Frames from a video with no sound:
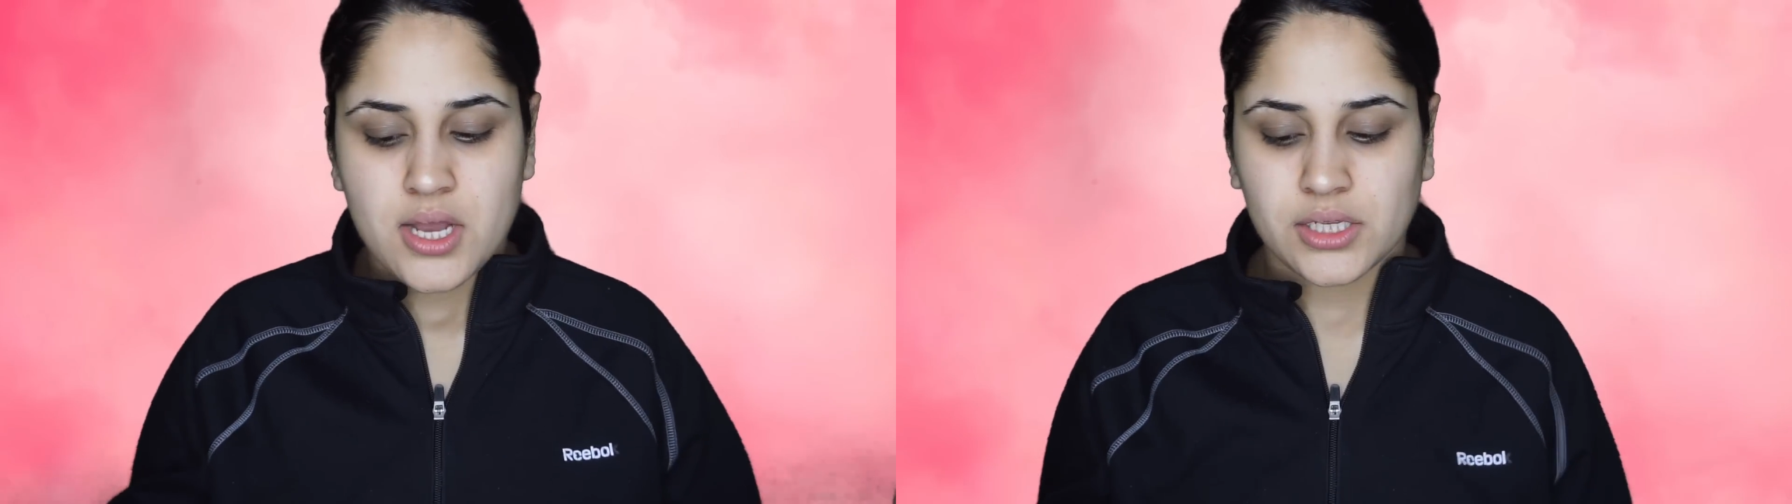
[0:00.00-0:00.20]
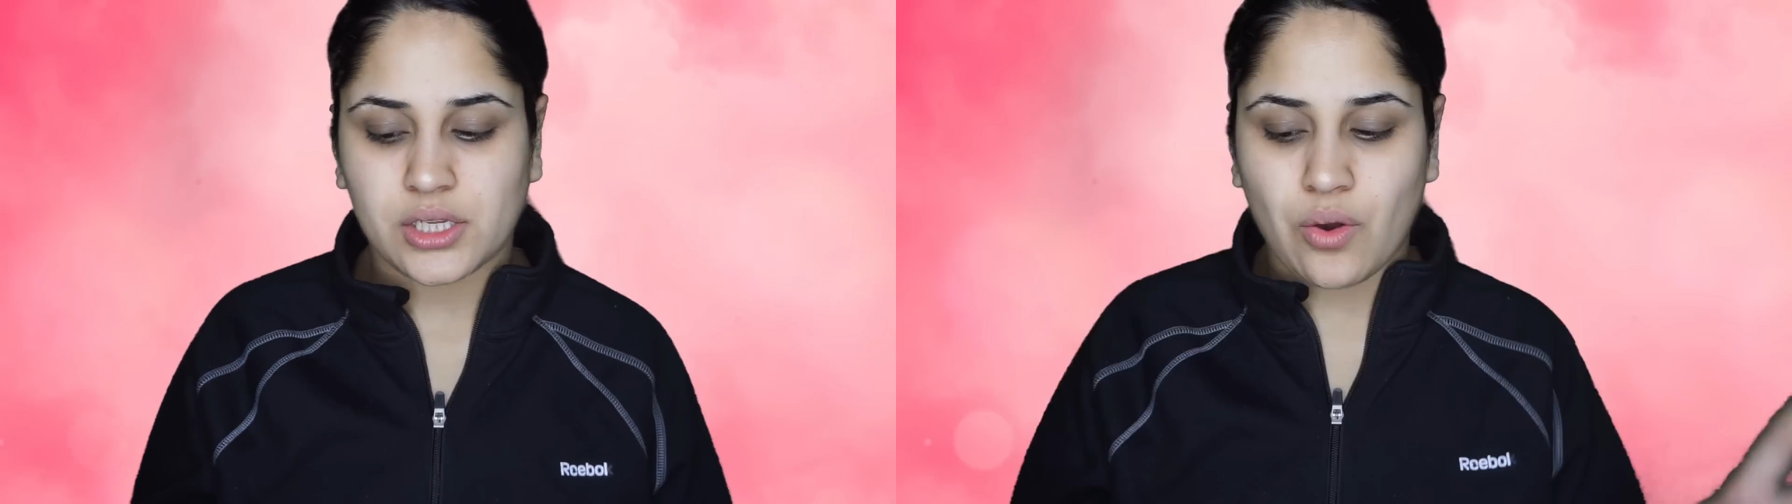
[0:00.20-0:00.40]

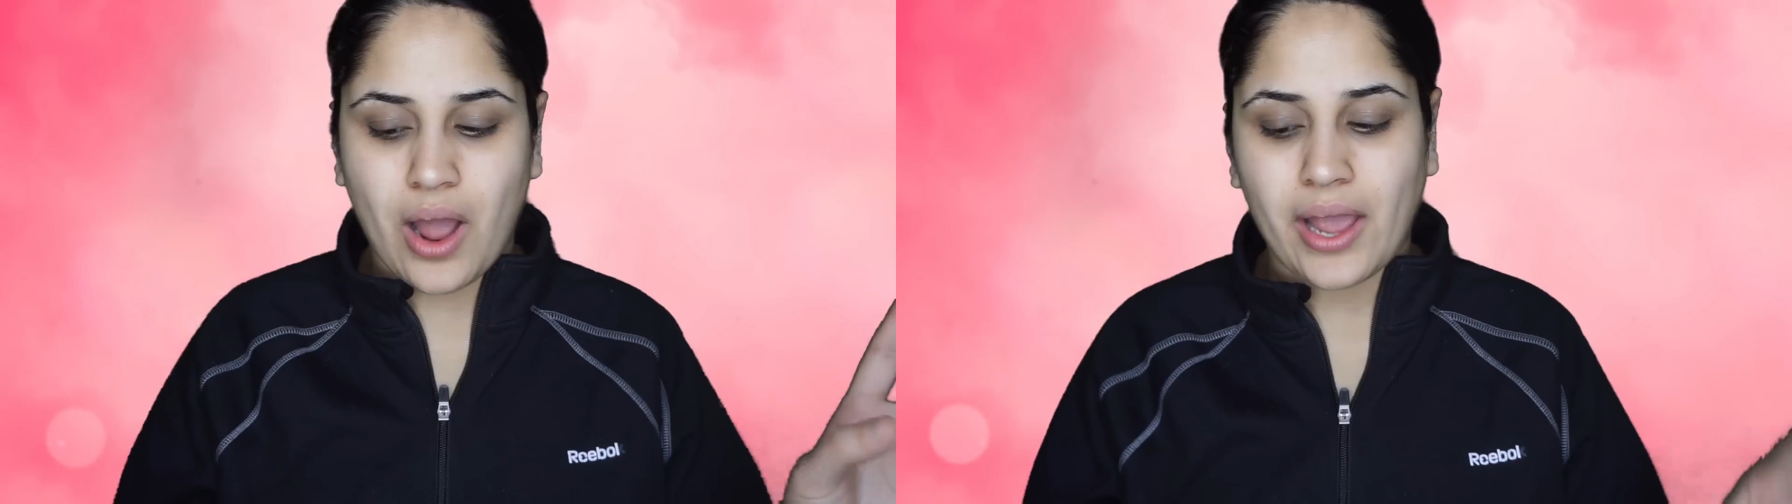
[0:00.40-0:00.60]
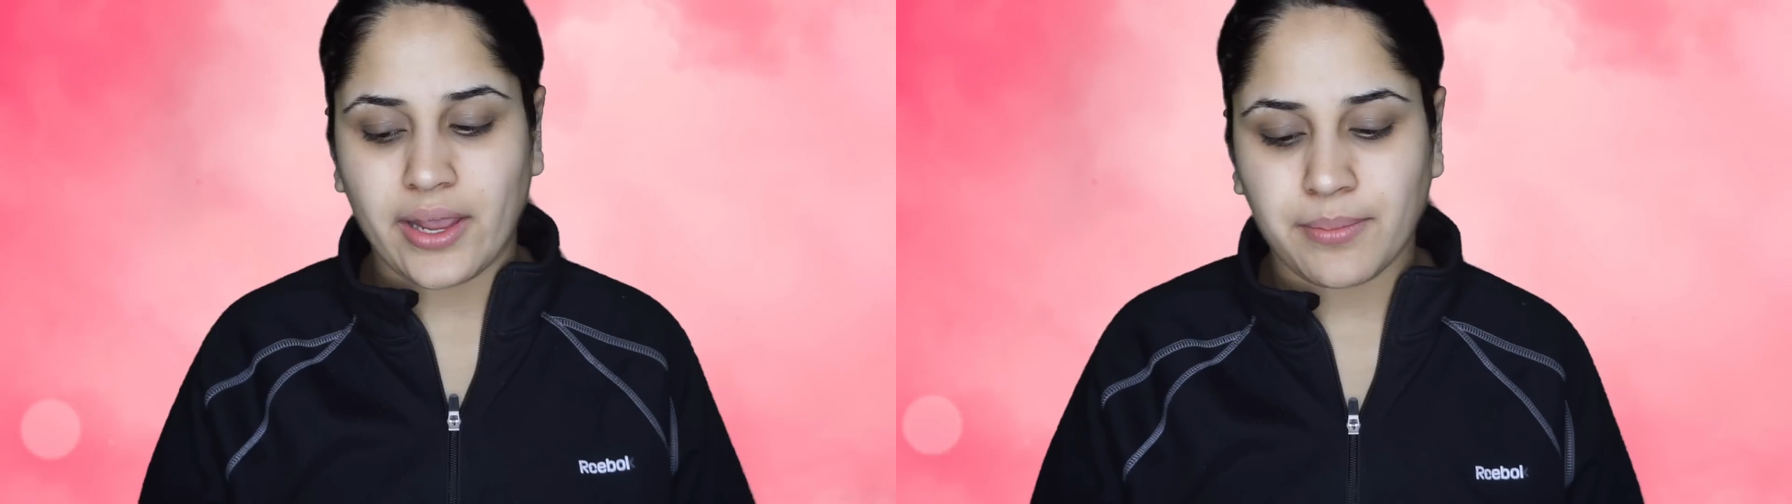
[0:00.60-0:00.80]
So
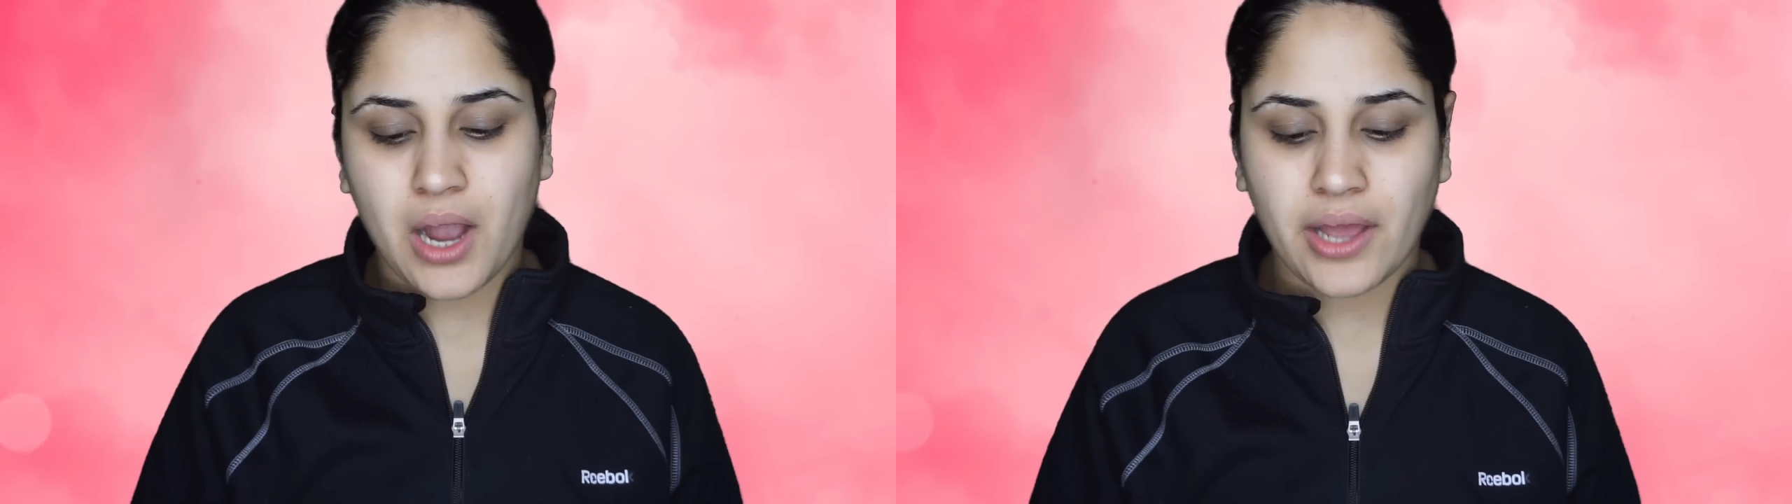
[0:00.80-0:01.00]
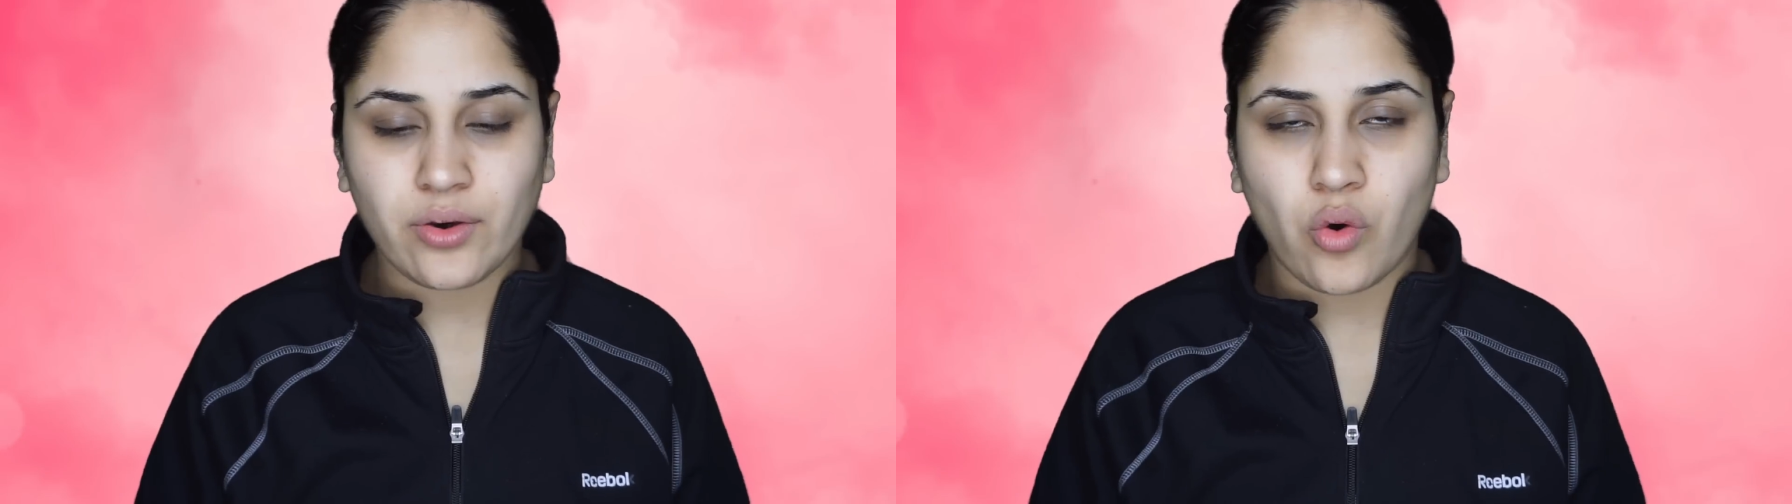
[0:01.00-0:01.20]
I am
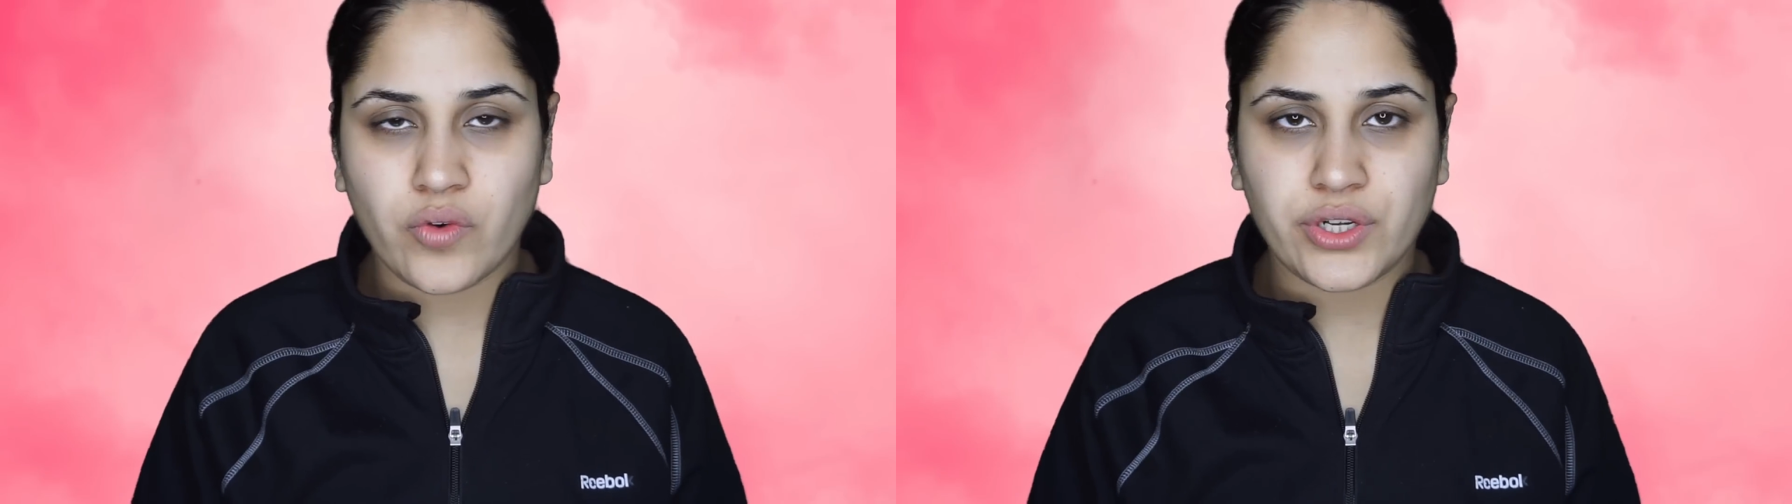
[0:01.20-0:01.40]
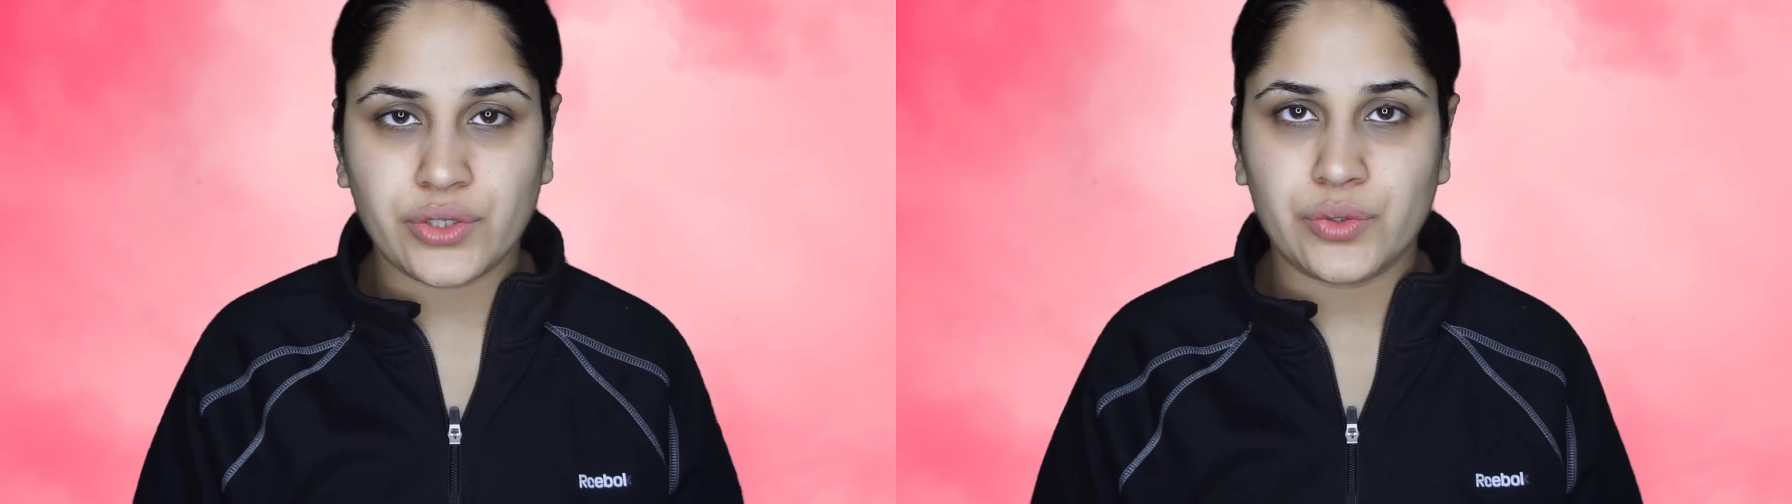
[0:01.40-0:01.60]
kind of
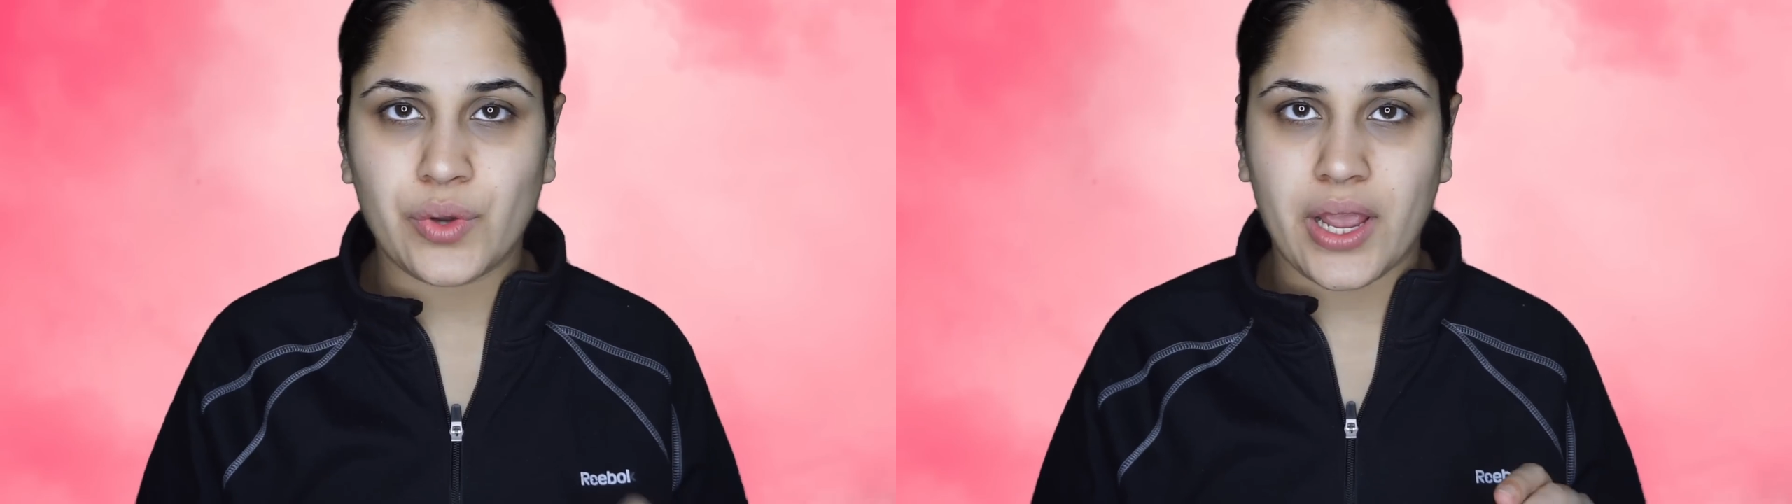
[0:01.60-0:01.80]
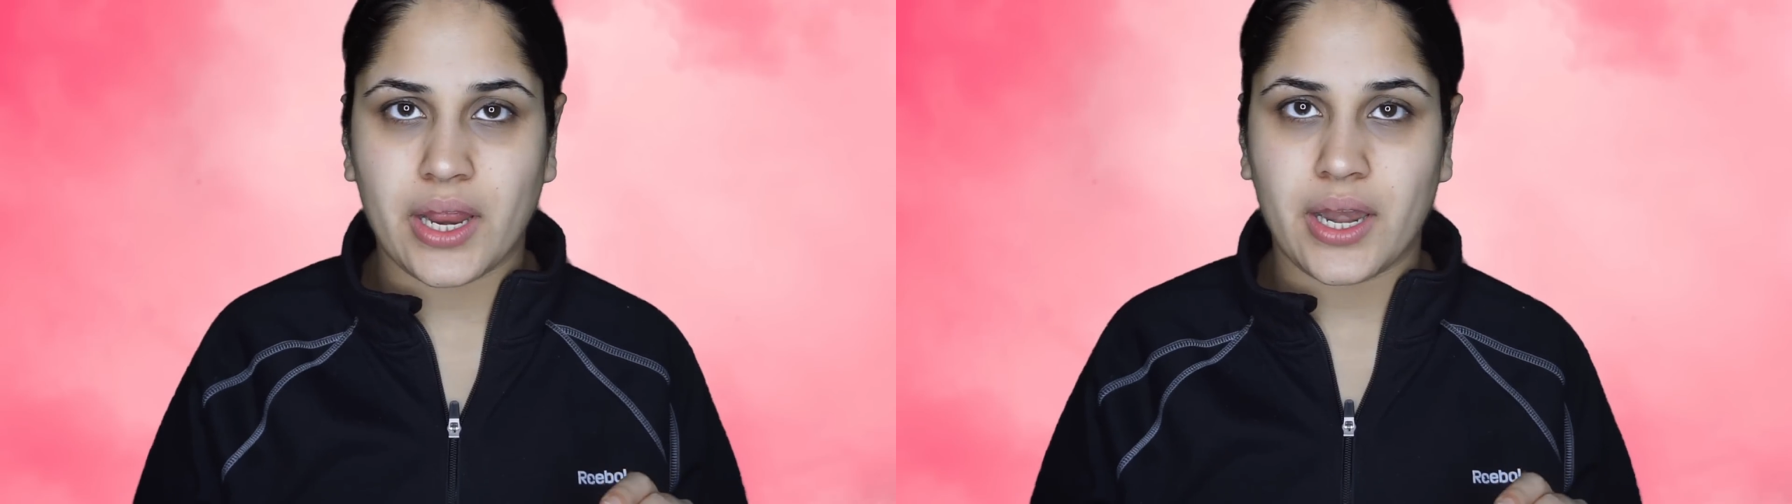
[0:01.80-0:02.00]

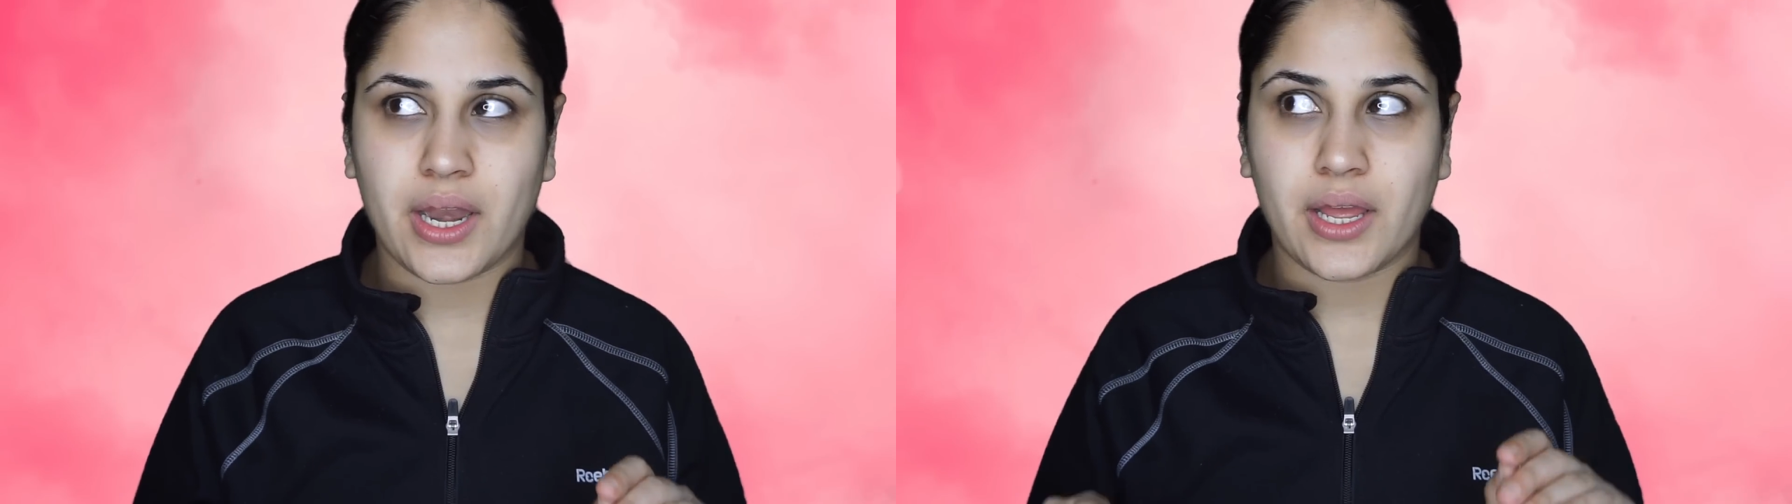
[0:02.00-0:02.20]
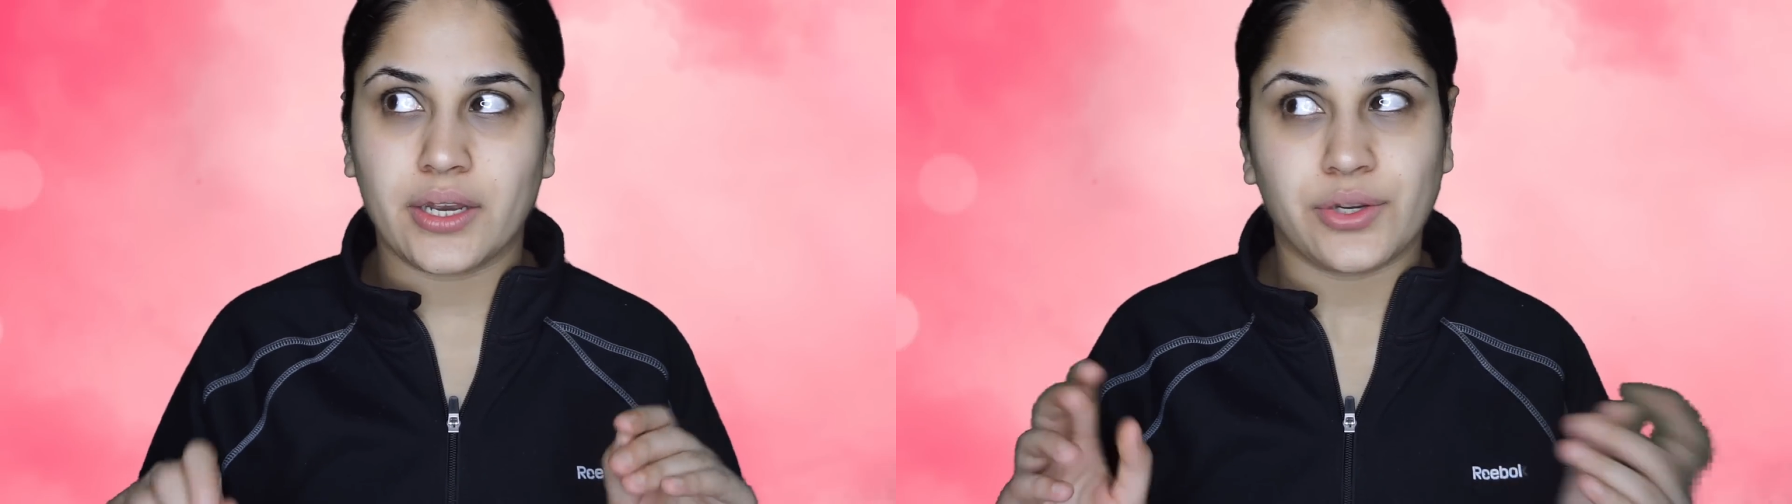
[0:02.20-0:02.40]
overdue in